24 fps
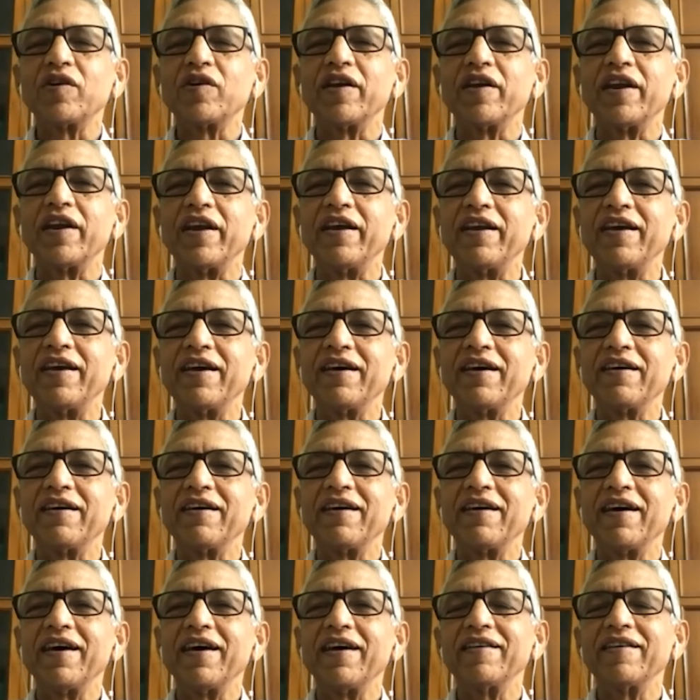India
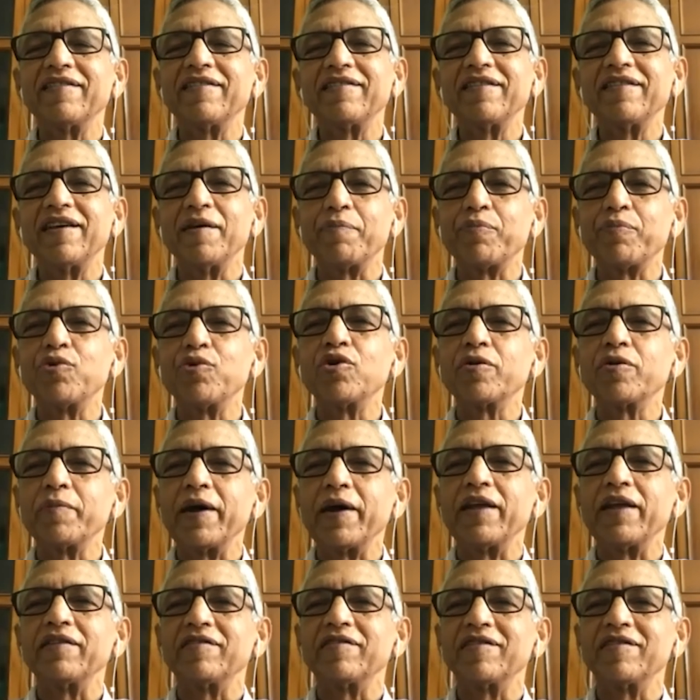as a poor
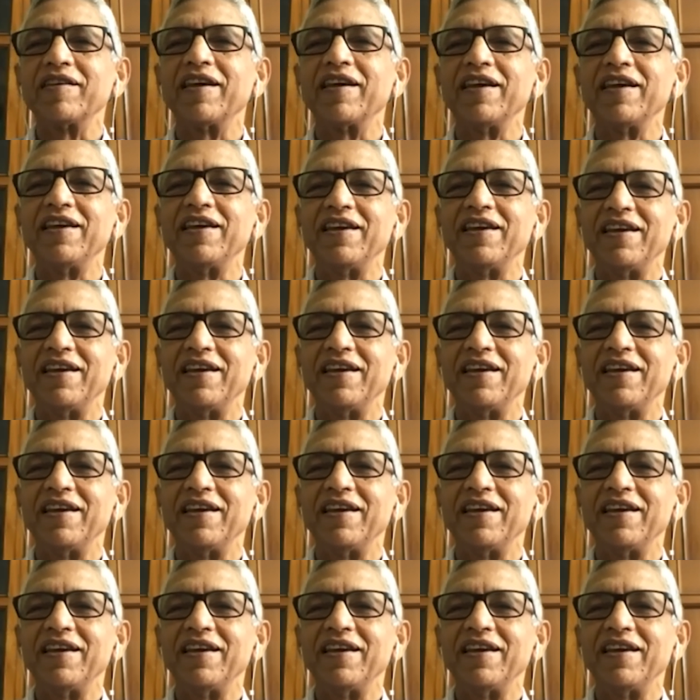man's ghee.